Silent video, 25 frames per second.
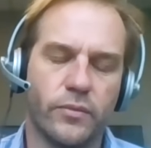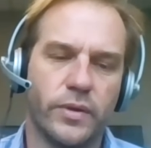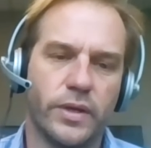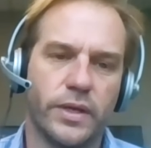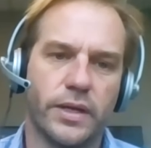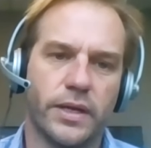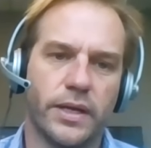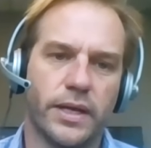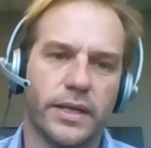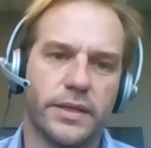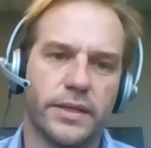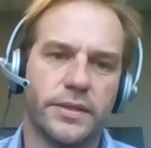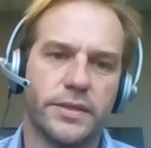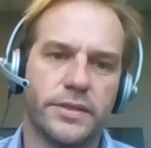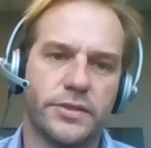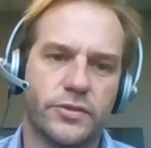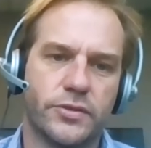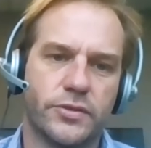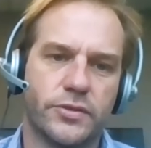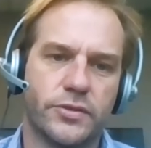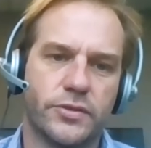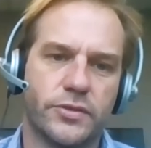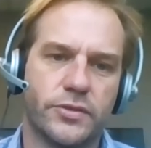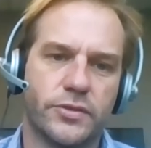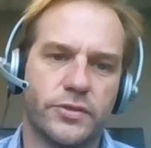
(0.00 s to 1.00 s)
we can get this
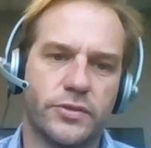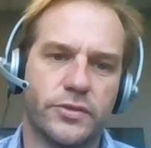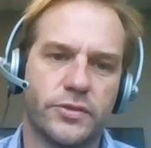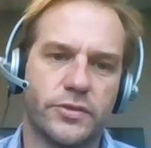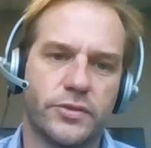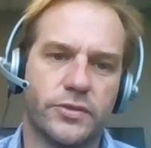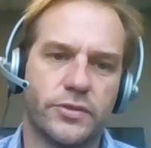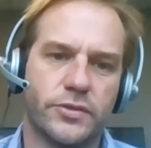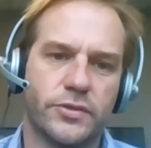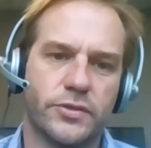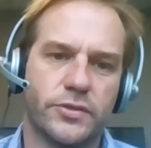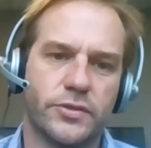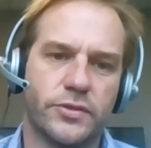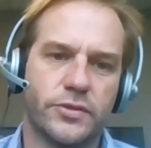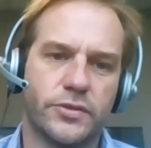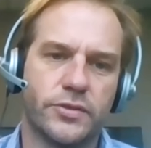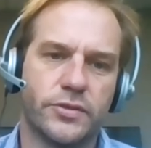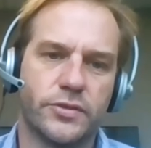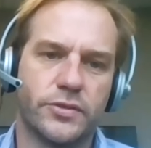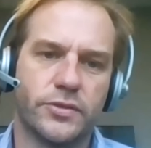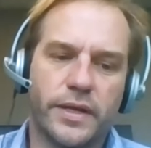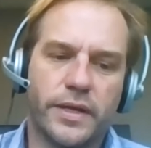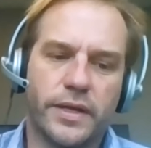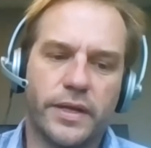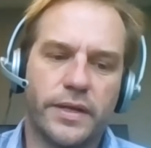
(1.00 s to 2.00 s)
growing in the high grade
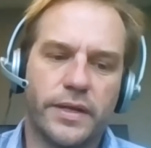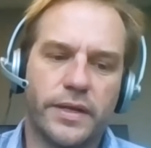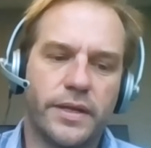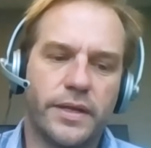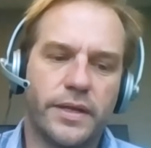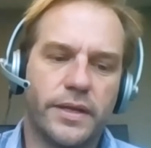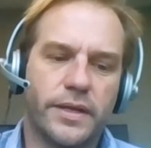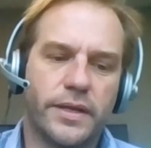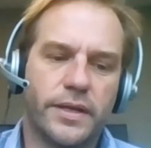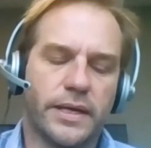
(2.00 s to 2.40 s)
portion of depth.